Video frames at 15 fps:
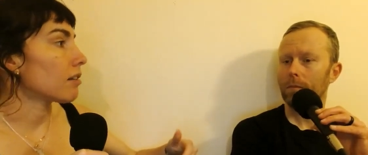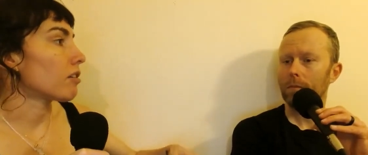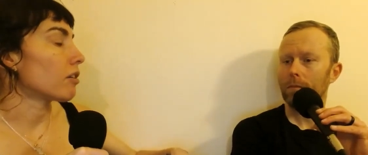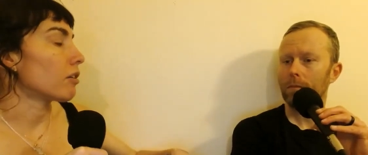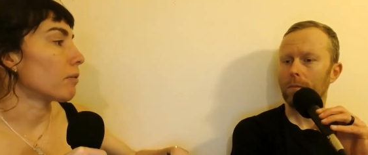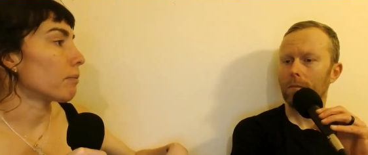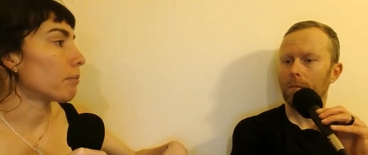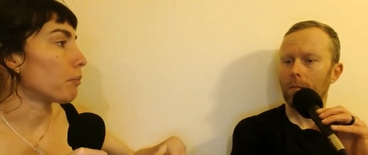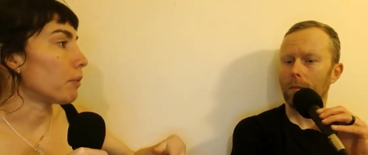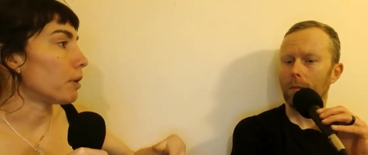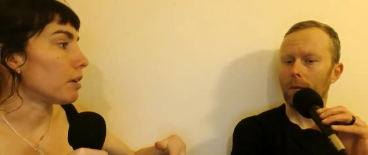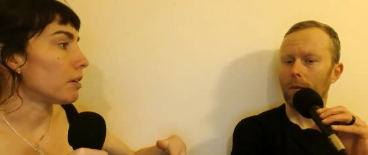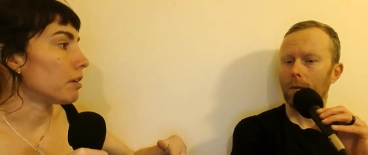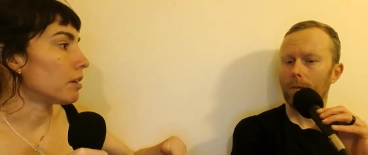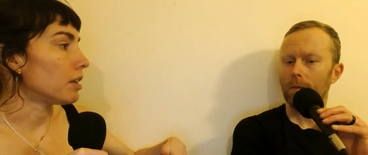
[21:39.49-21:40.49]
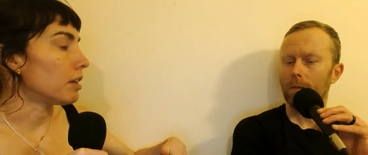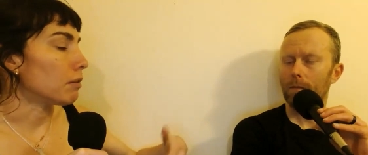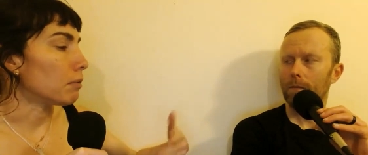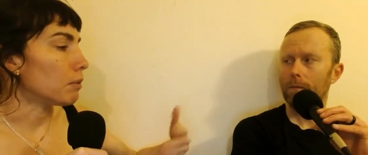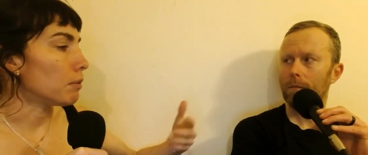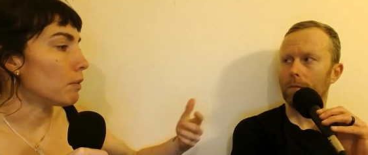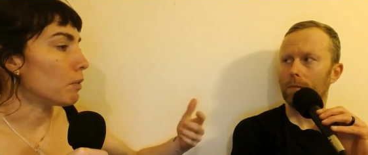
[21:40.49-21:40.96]
Speaker 1: So when you know
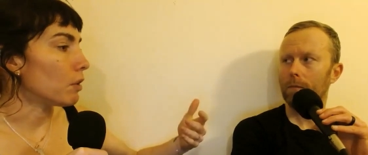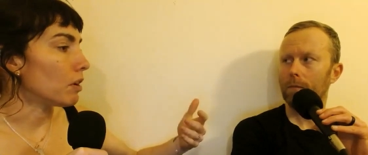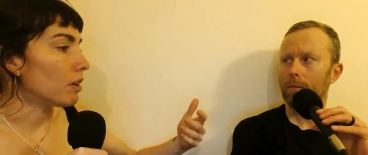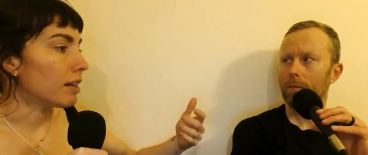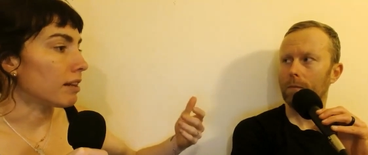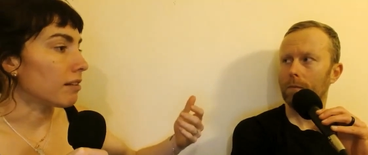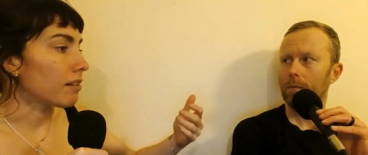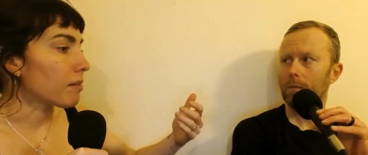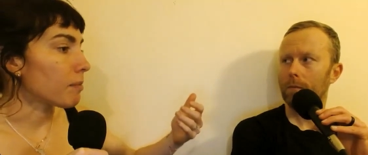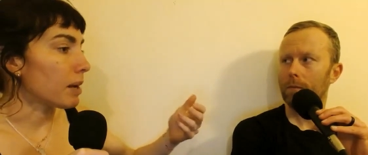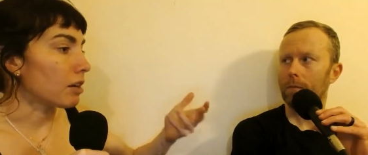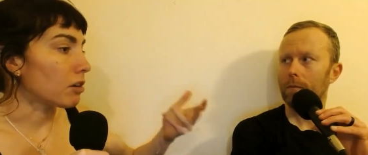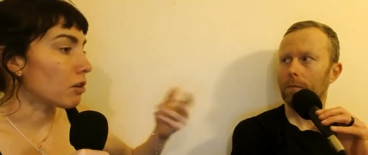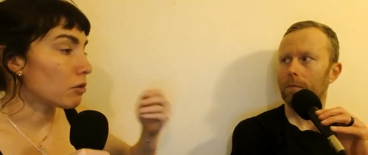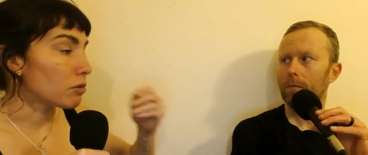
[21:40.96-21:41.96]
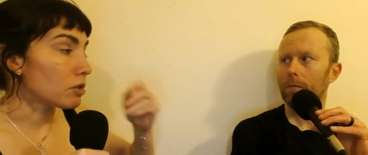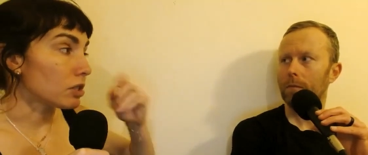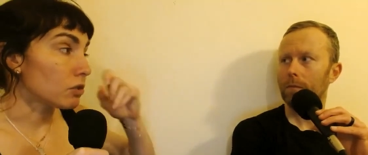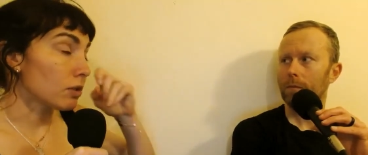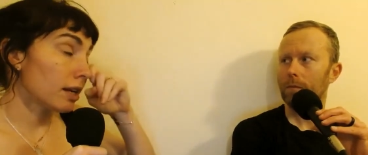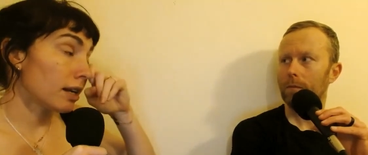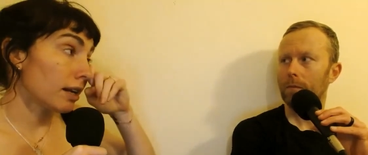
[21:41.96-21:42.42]
when we were in Spain
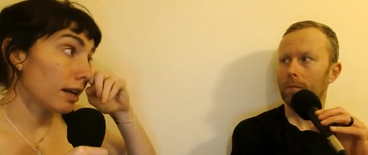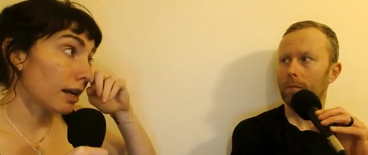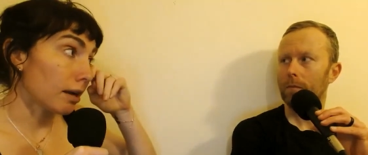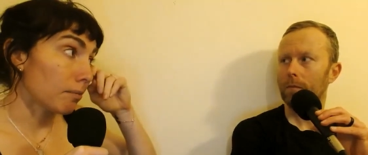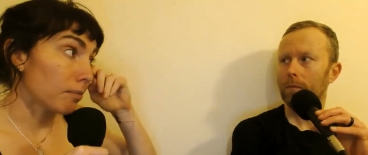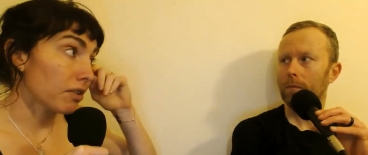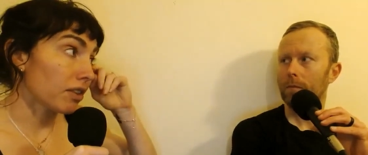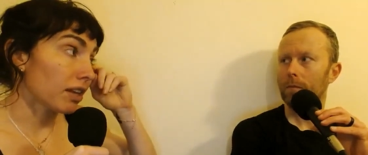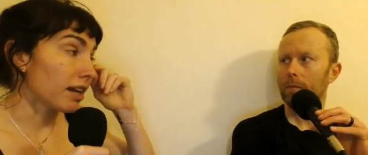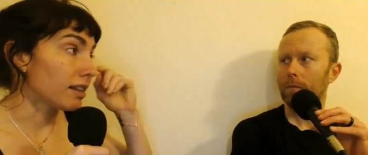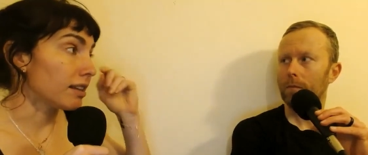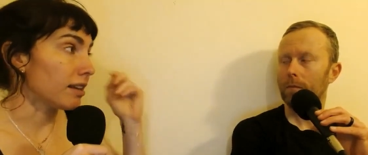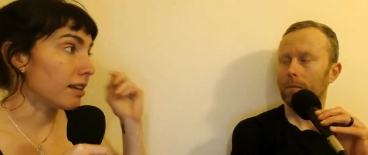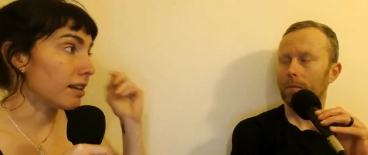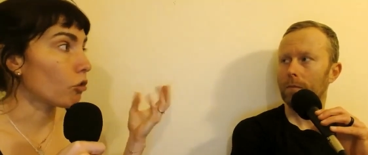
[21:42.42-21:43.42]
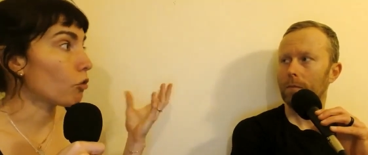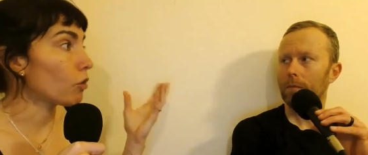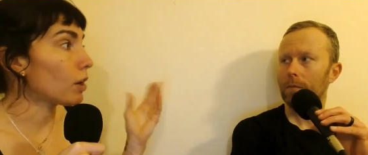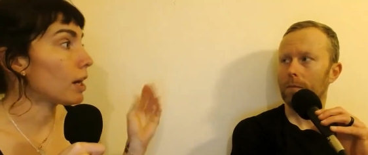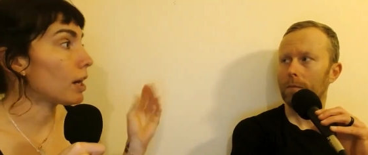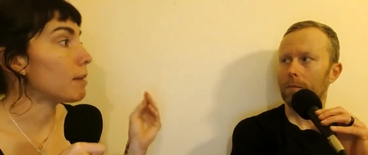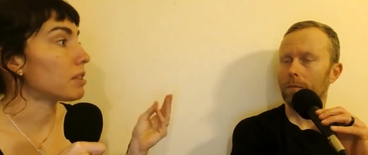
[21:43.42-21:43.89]
coaching training camps, they had these
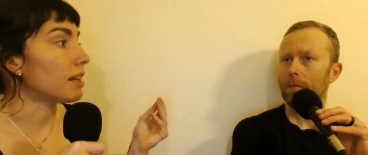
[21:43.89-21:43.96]
crepe